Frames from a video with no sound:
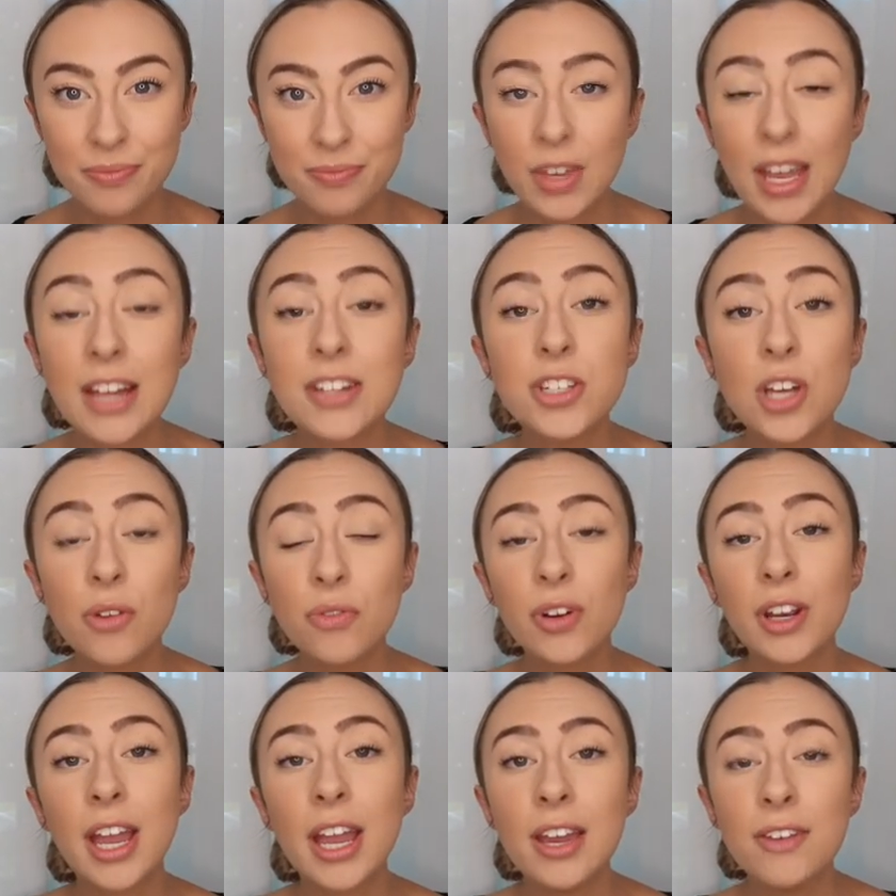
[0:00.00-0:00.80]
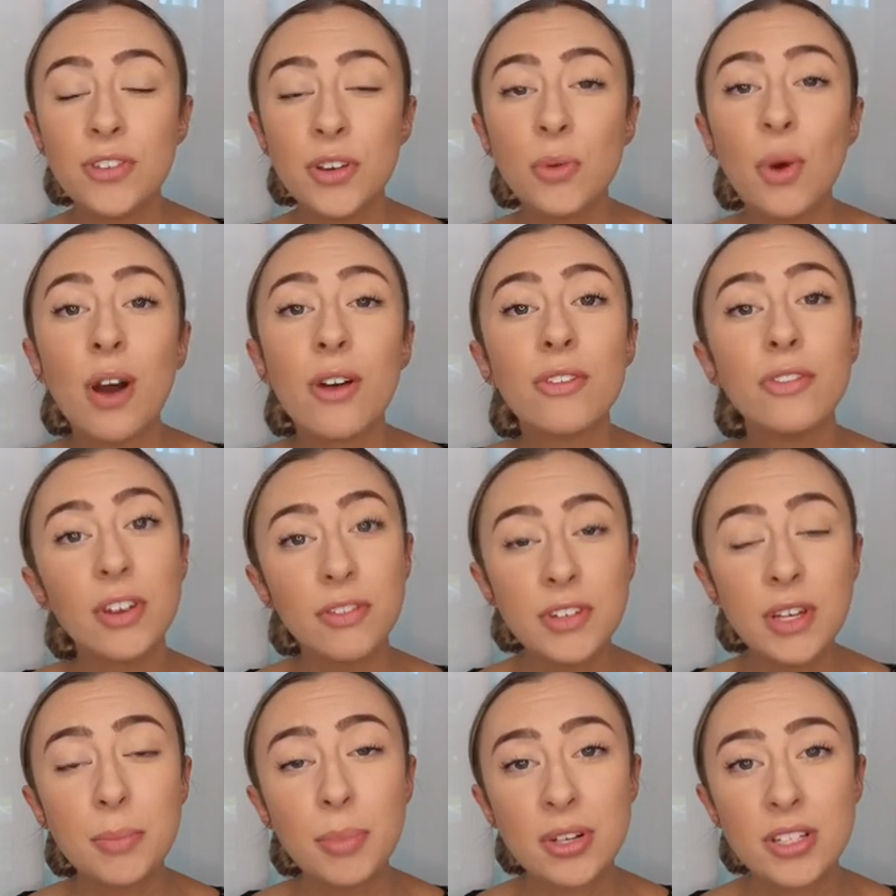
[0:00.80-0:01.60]
And don't forget, if you want
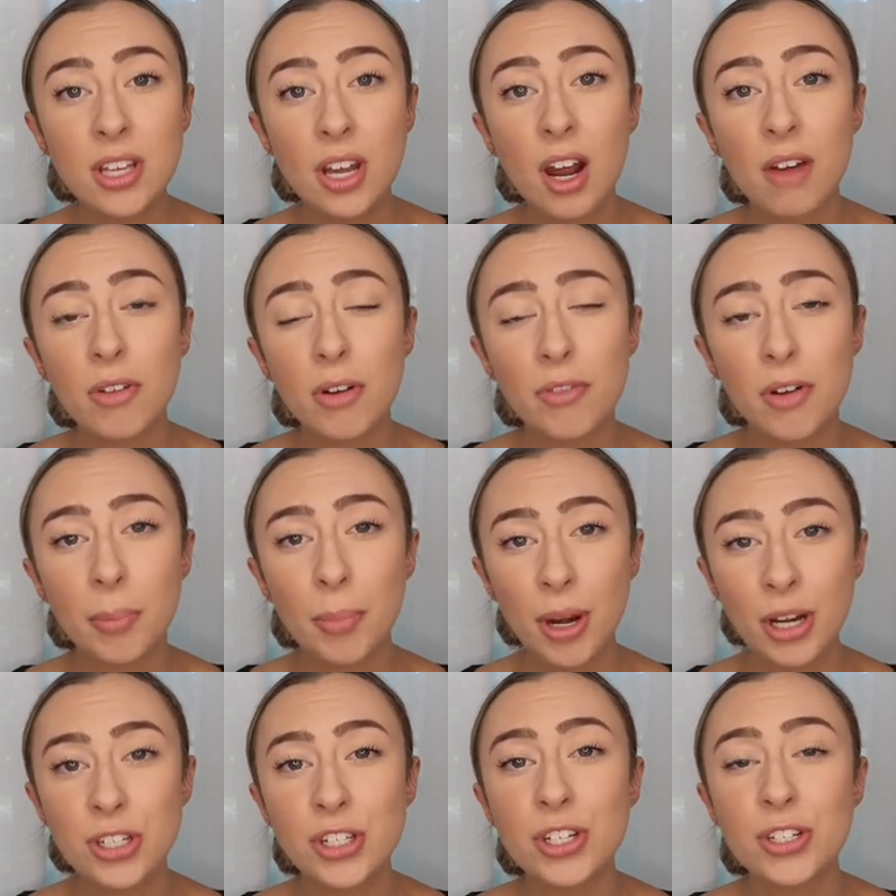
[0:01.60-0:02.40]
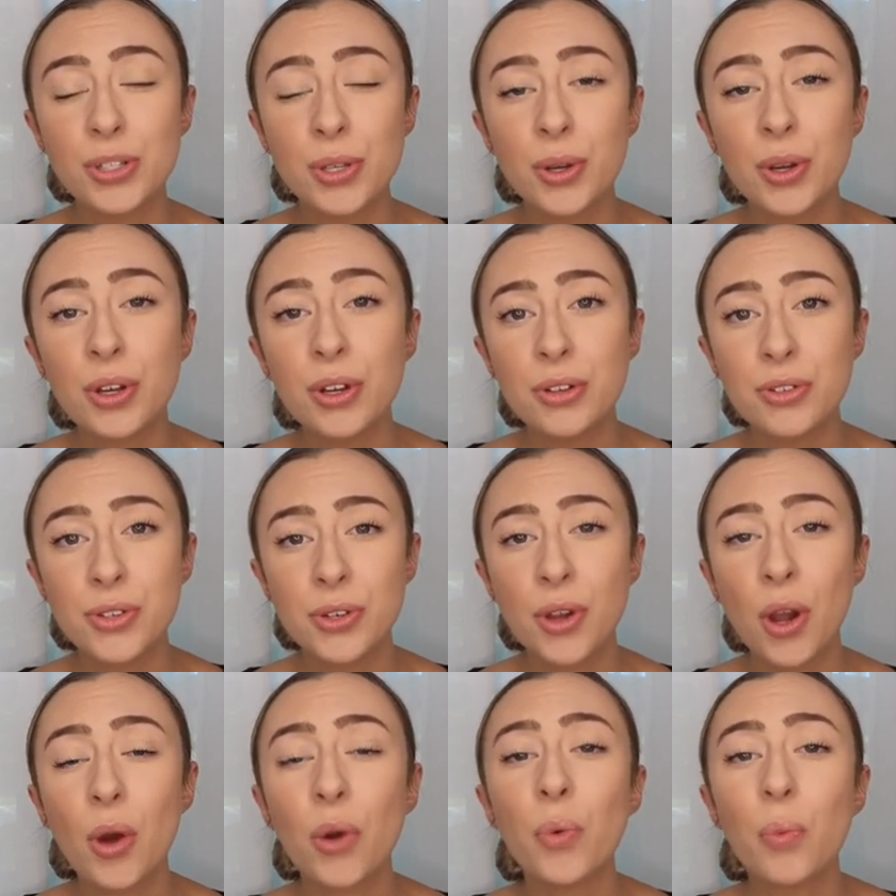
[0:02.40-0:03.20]
15% off of your purchase, you can use the
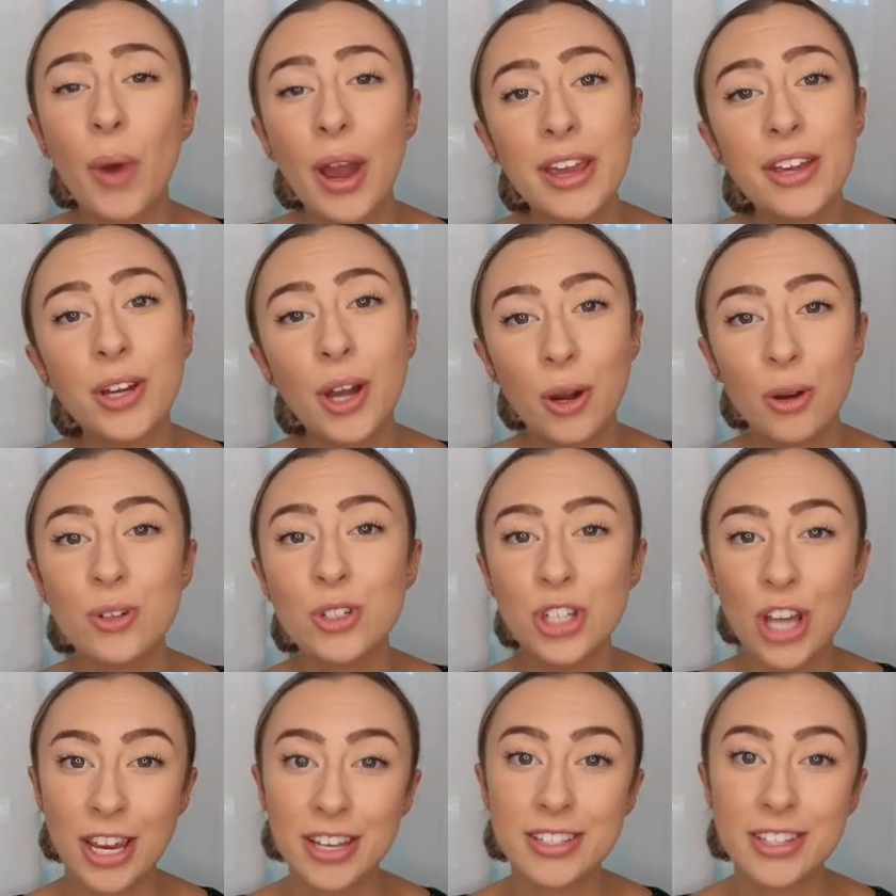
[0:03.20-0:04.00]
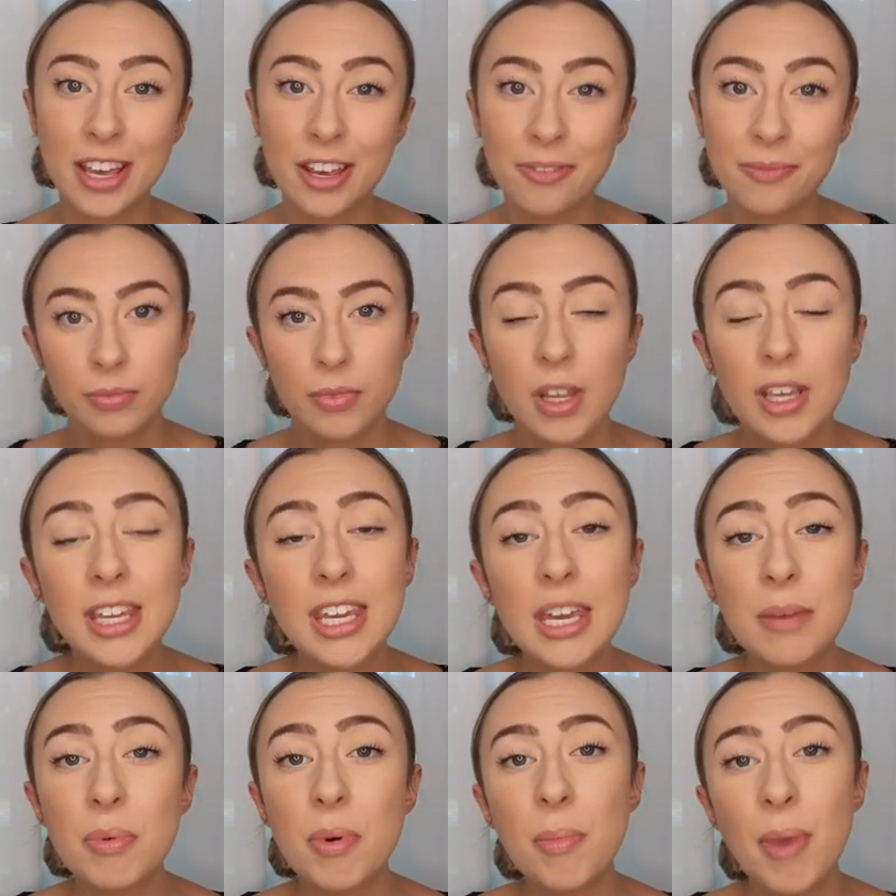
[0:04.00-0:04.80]
code WHITECOATCHASING.
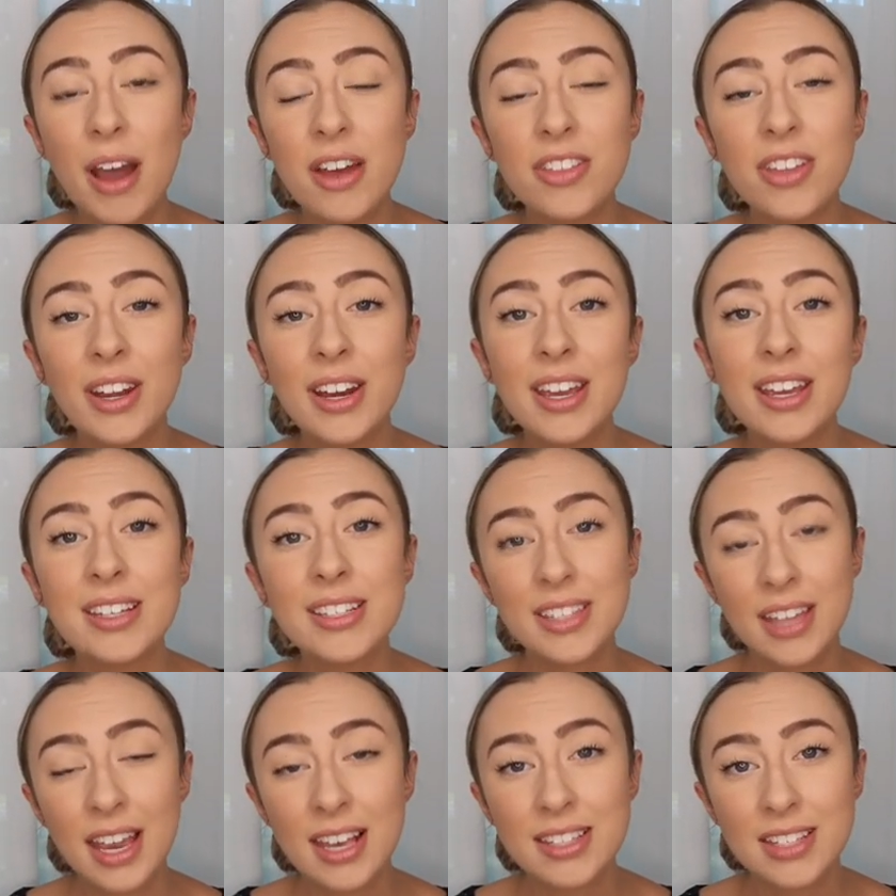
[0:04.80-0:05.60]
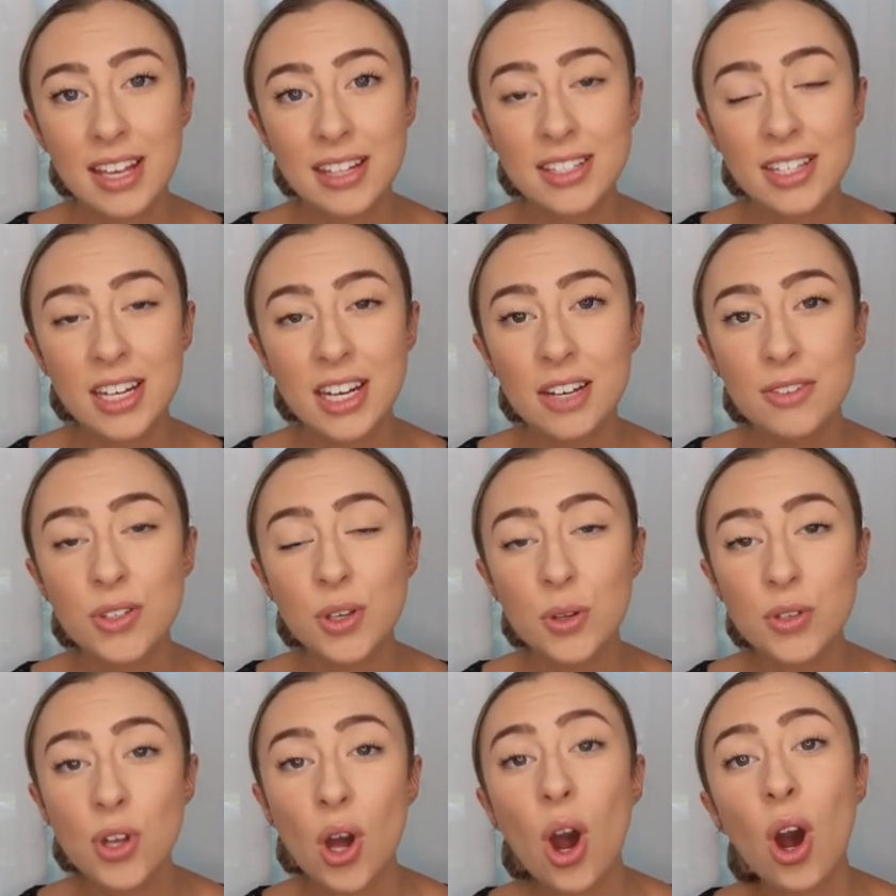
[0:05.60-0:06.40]
Keep in mind that it is case sensitive, so
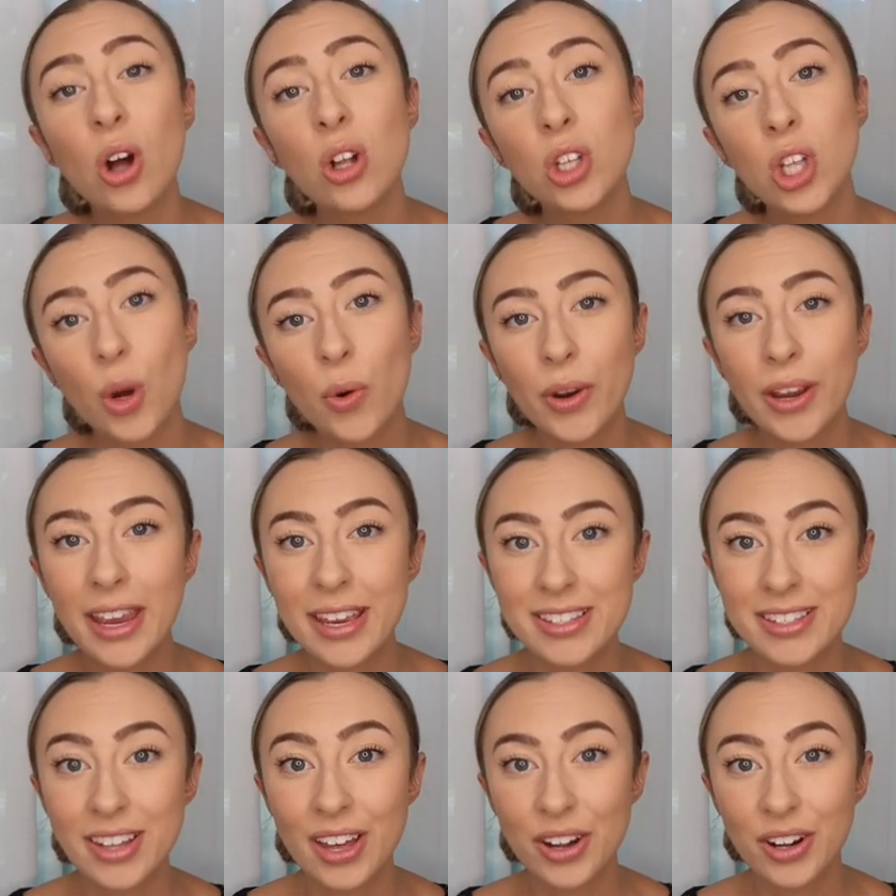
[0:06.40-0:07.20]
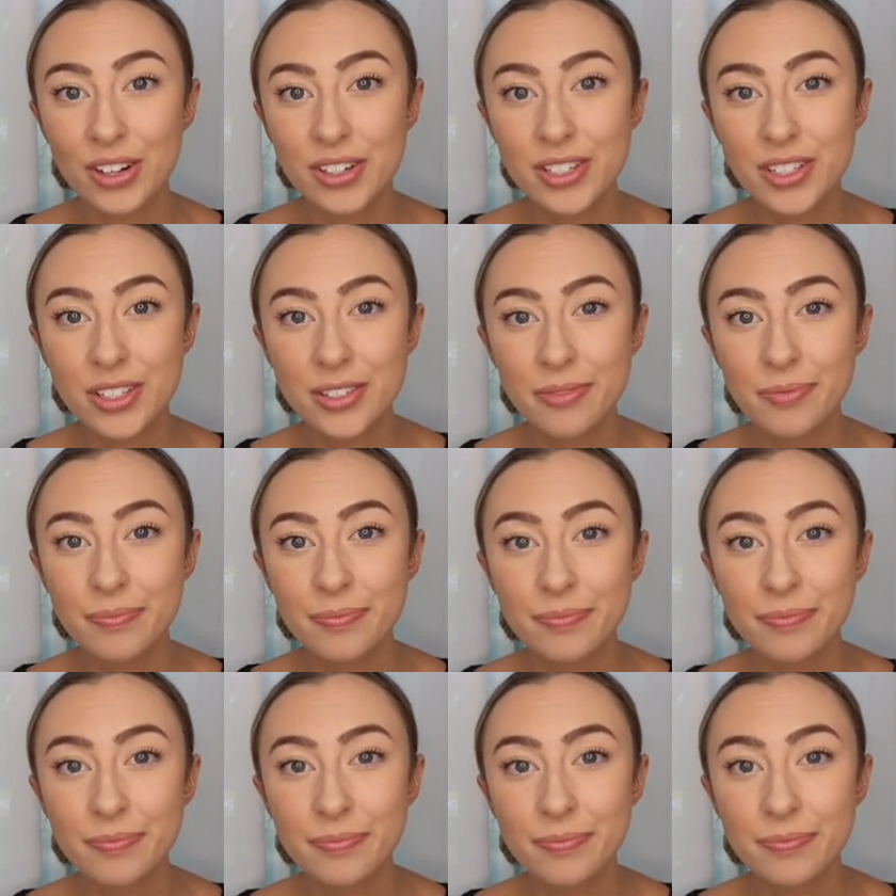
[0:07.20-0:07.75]
it's all lowercase letters.